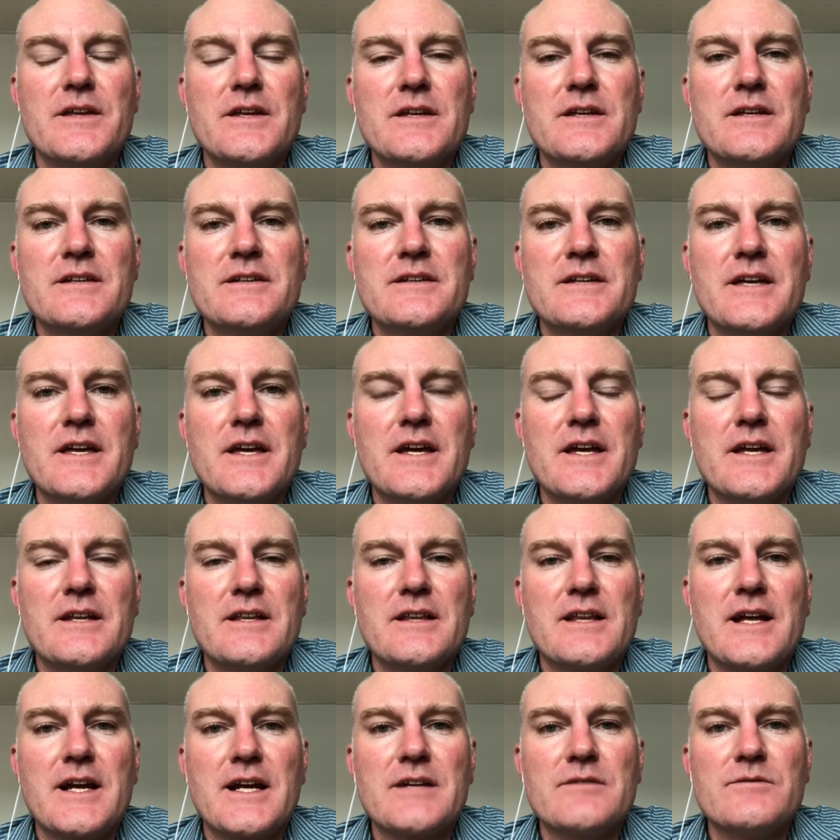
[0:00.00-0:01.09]
indicate a
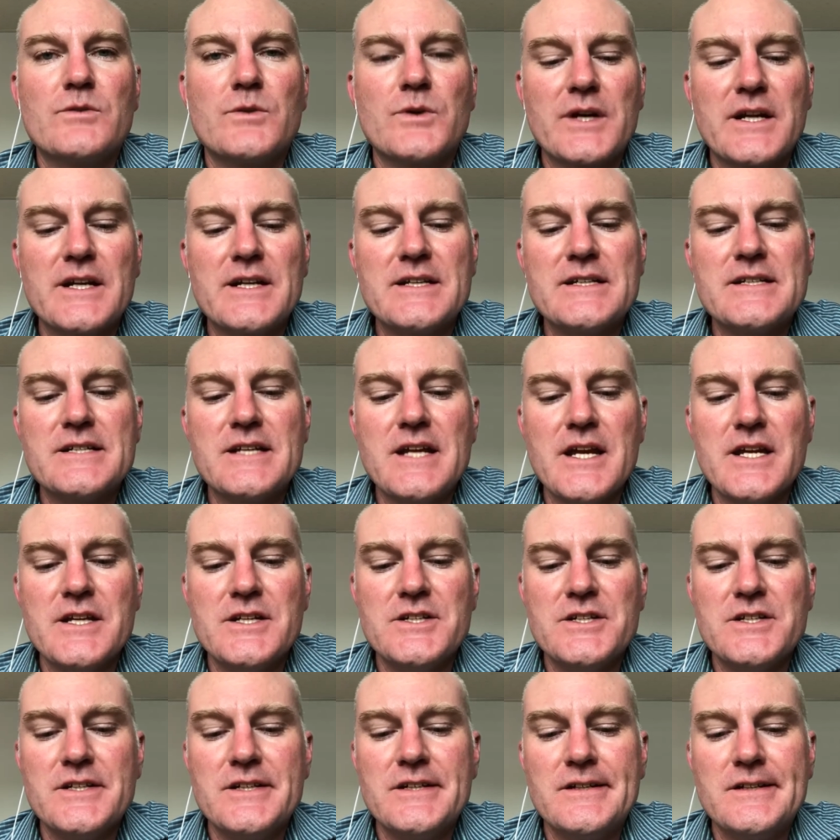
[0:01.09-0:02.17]
lack of
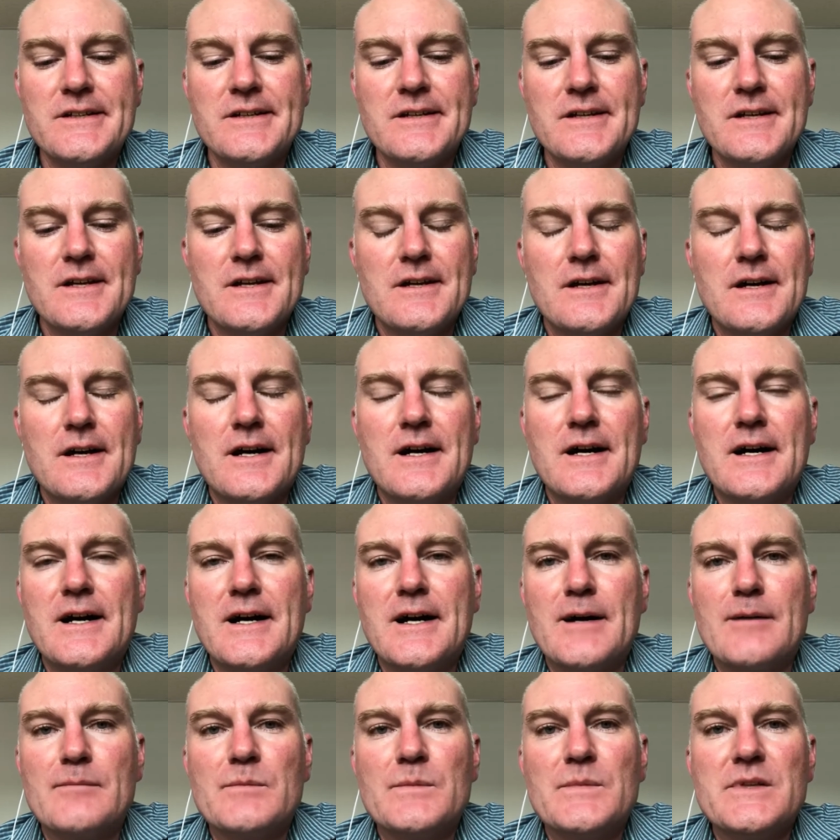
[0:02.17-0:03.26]
organization.
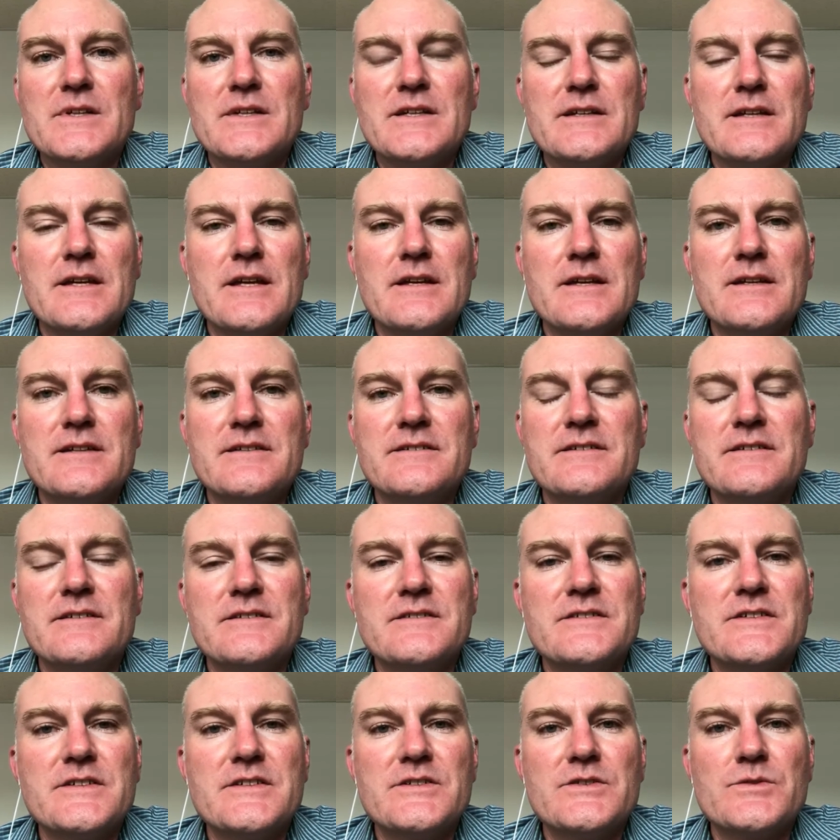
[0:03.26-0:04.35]

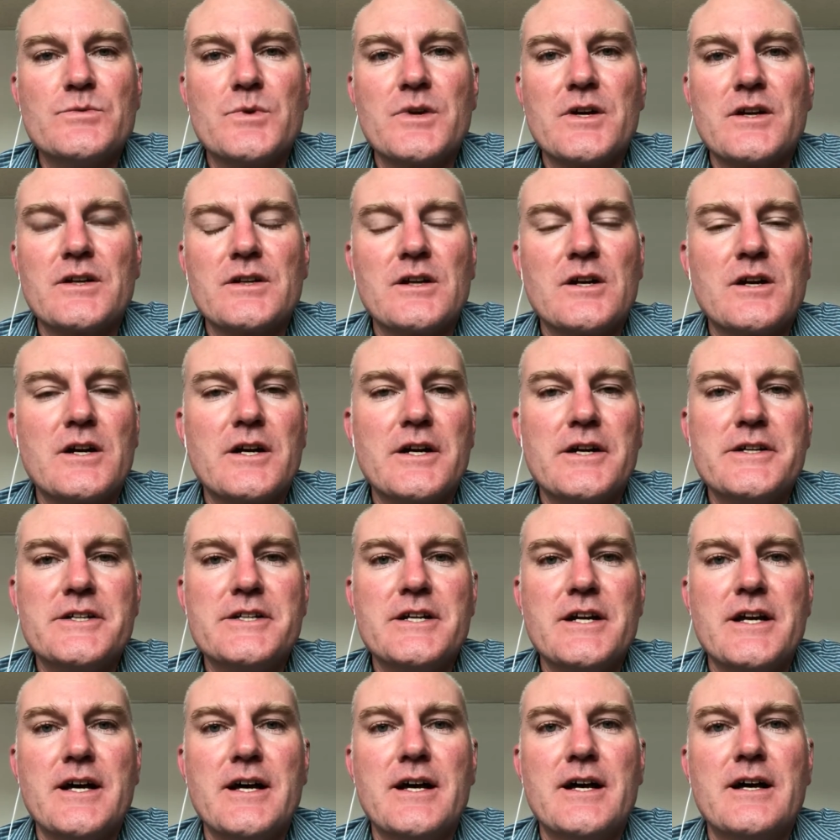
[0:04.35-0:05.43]
Instances where large
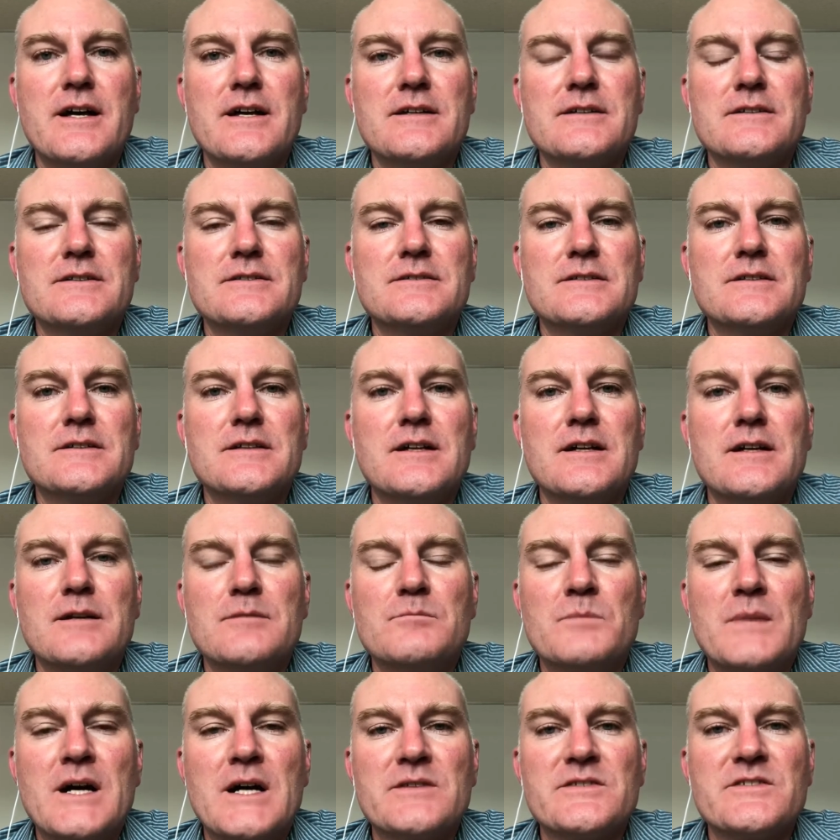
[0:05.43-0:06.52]

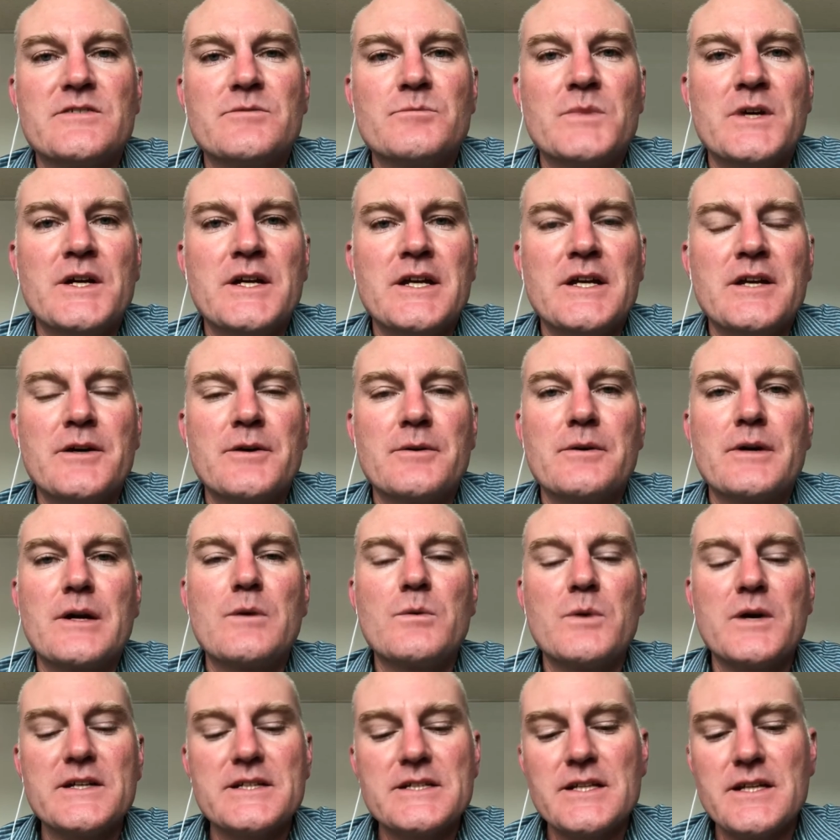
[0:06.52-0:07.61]
amounts of money are
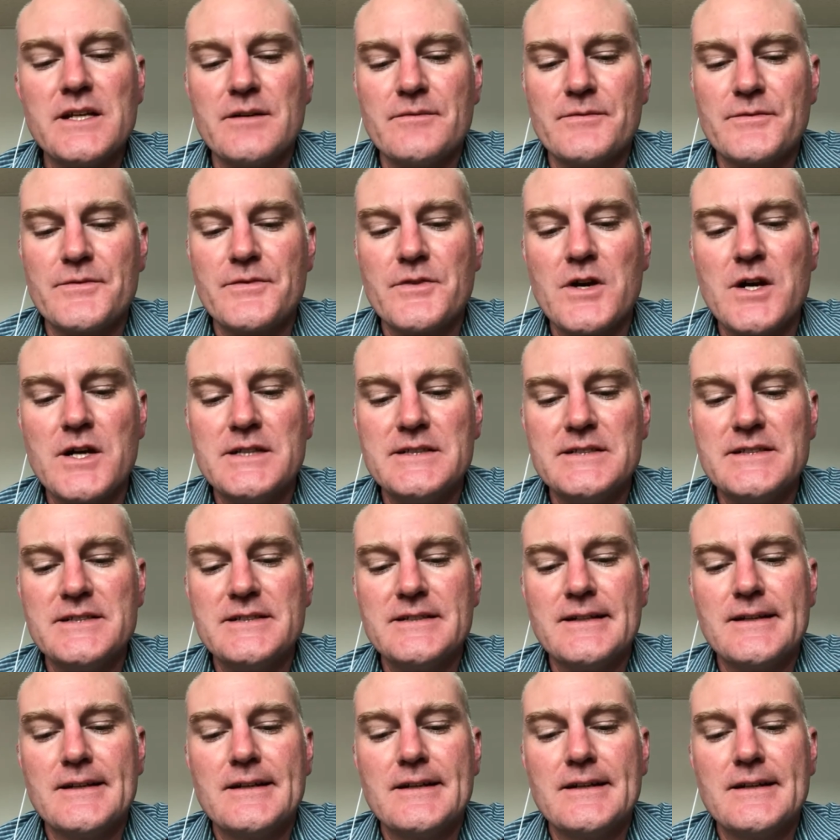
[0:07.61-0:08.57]
requested up front.